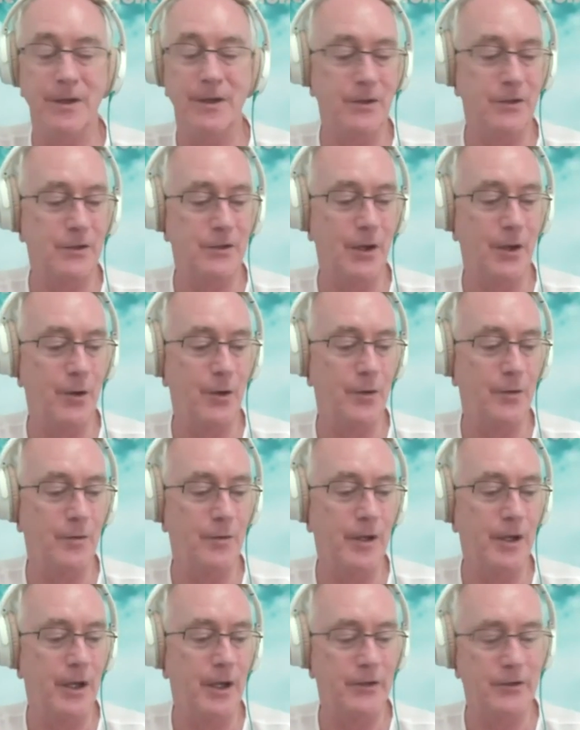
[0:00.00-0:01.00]
So
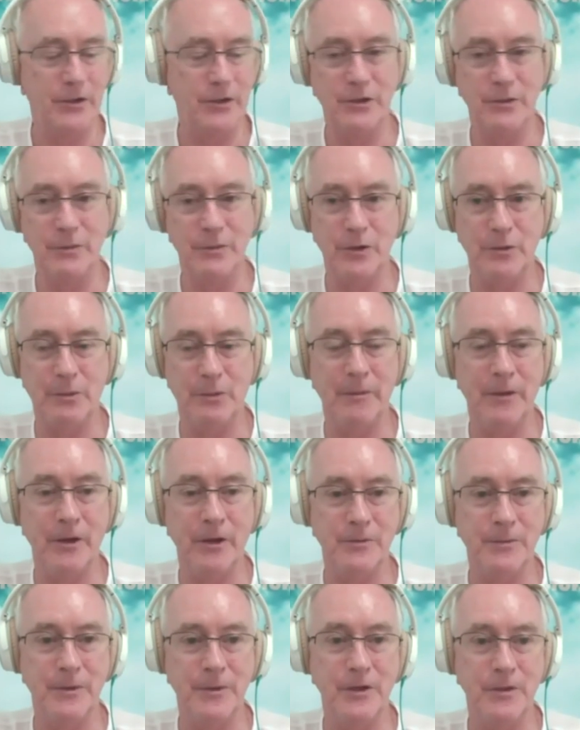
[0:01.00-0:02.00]
a system which
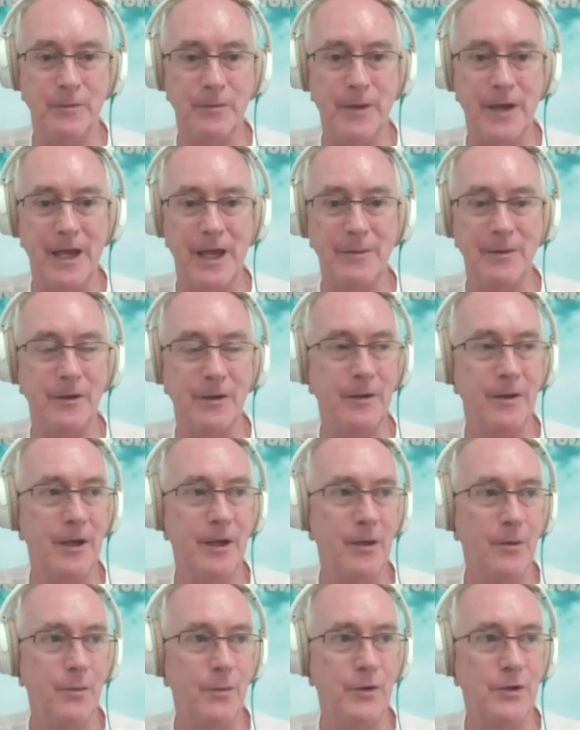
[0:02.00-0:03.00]
promotes means of payment,
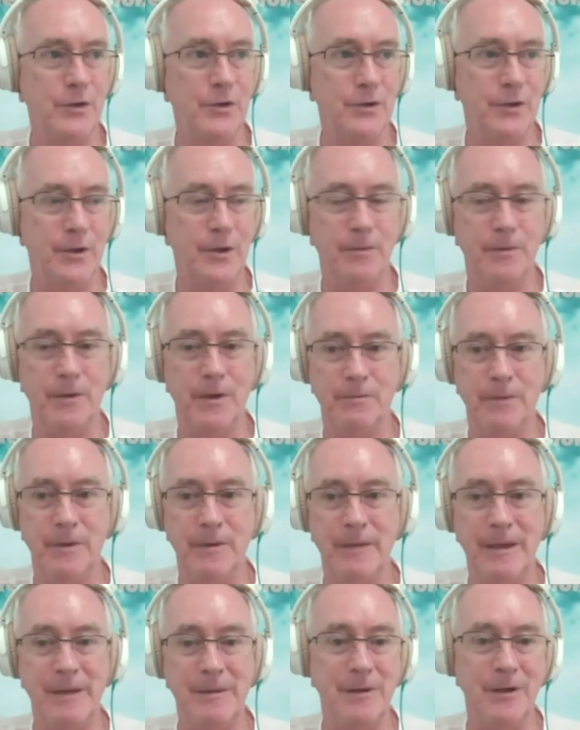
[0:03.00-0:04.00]
which is
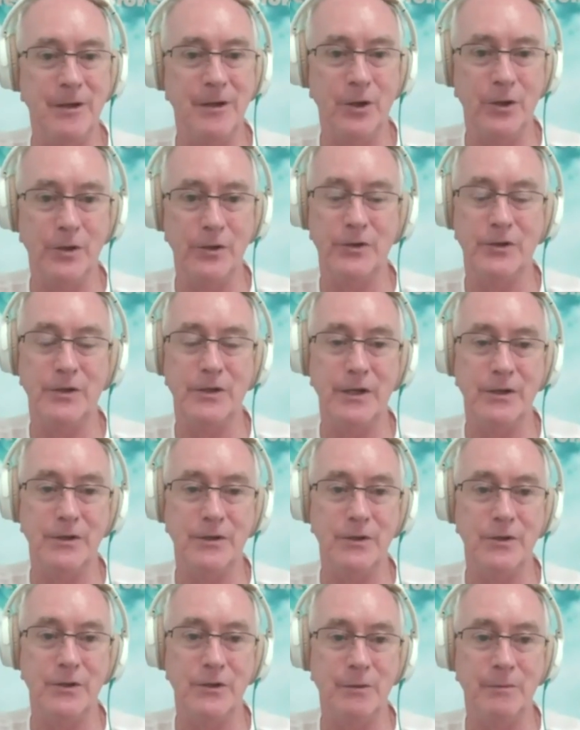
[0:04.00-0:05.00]
maybe a non-state
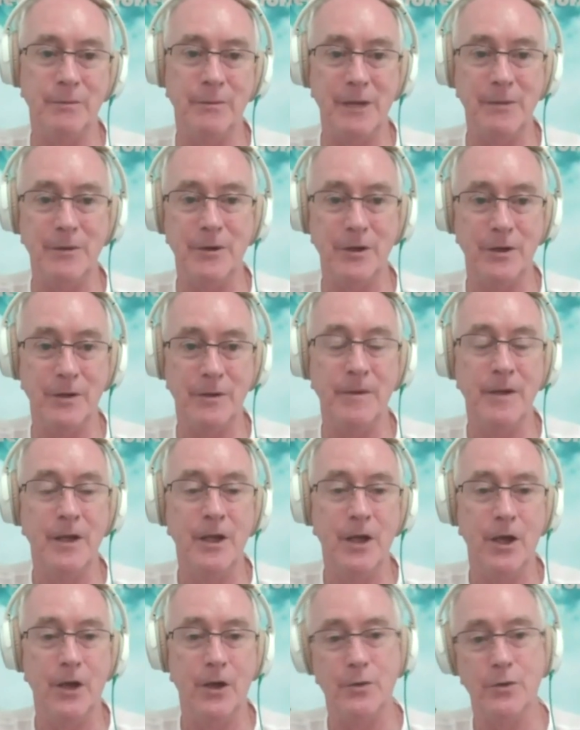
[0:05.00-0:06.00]
system, maybe
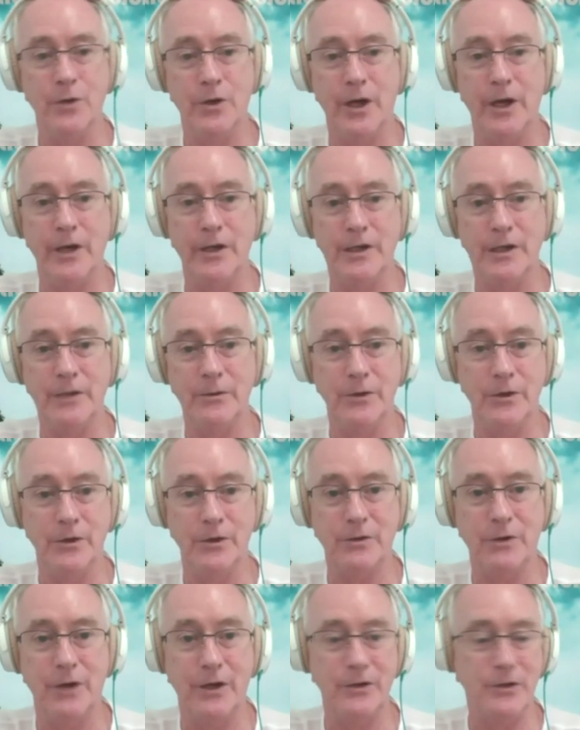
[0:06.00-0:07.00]
a good idea in this
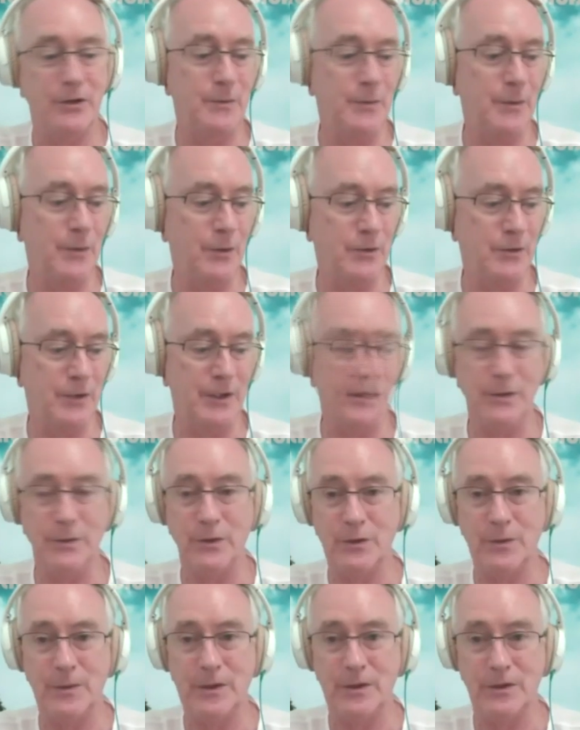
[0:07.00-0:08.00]
crisis, because I do
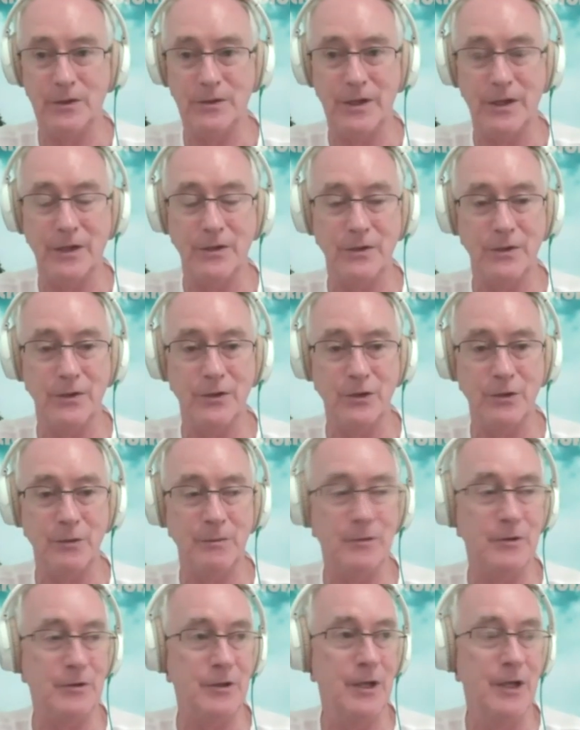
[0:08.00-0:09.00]
expect the state
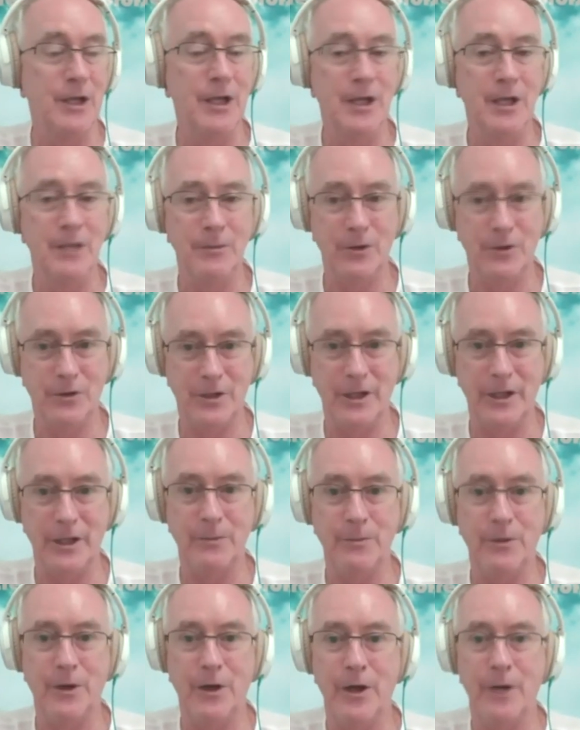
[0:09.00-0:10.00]
systems, because they're
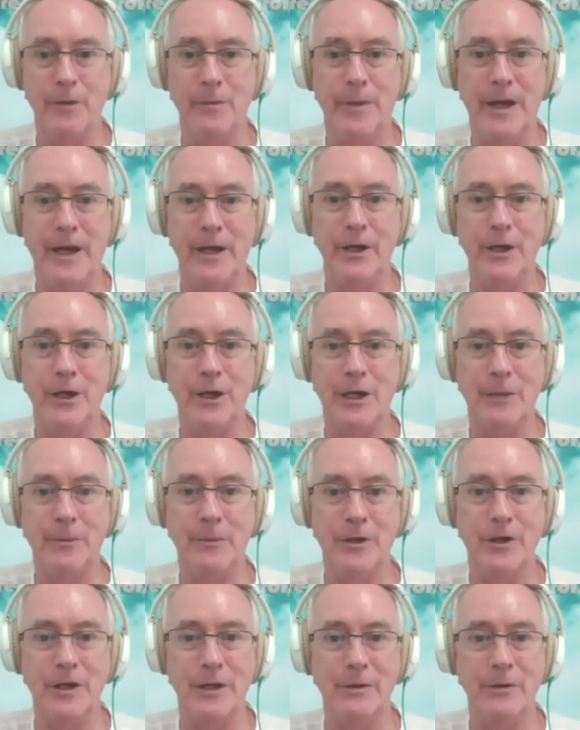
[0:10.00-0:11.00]
led by bad economic
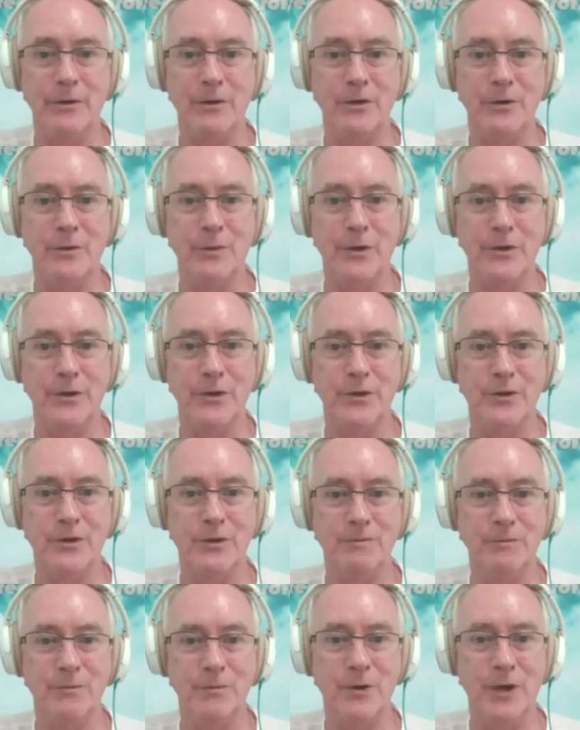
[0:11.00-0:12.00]
theory, which is what this
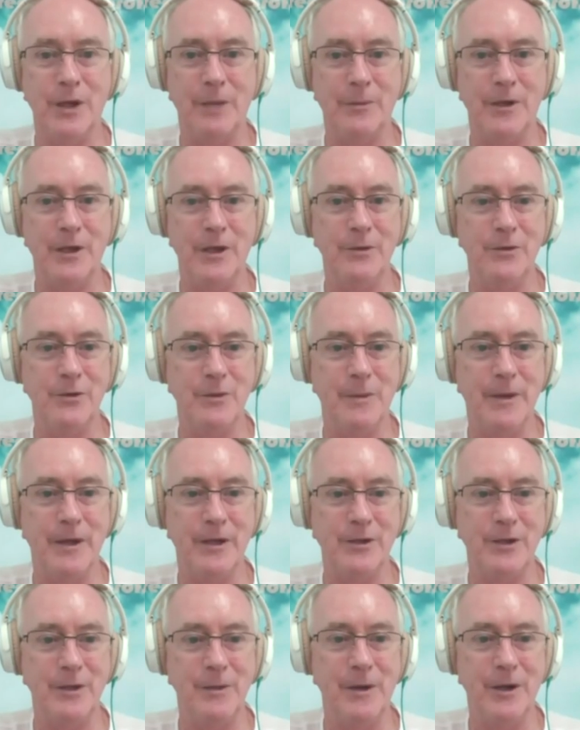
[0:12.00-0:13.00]
book up here is about,
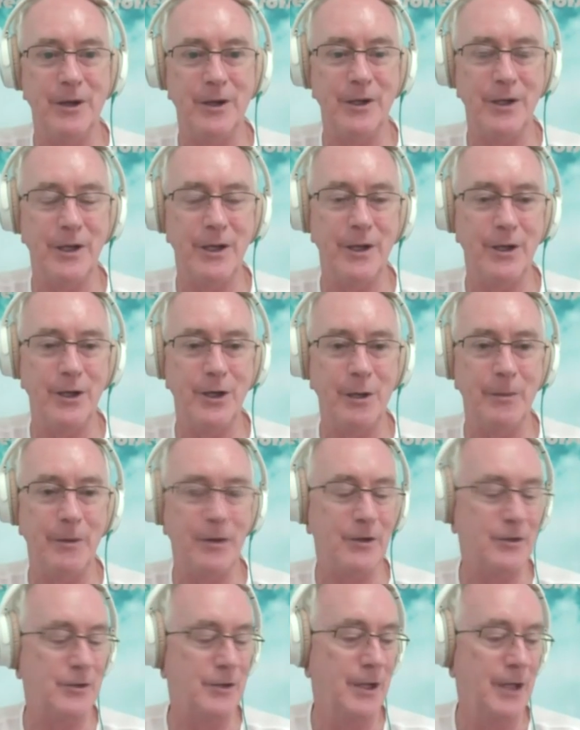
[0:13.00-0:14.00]
debunking
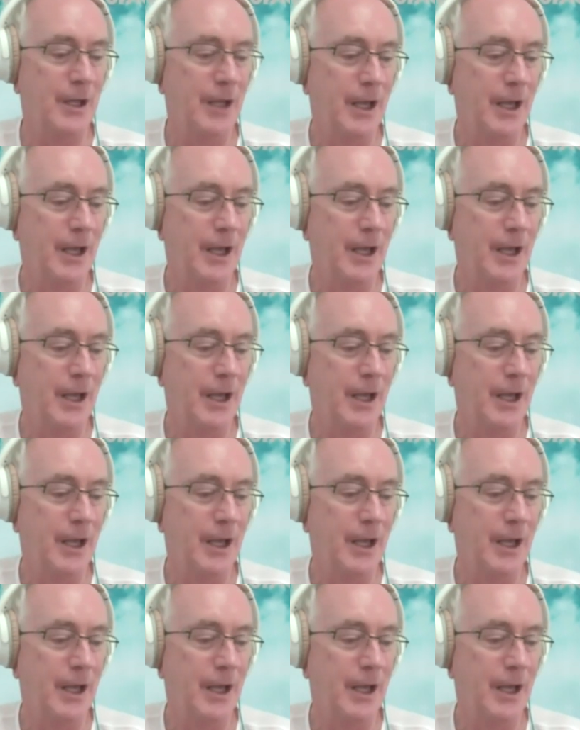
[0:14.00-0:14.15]
economics,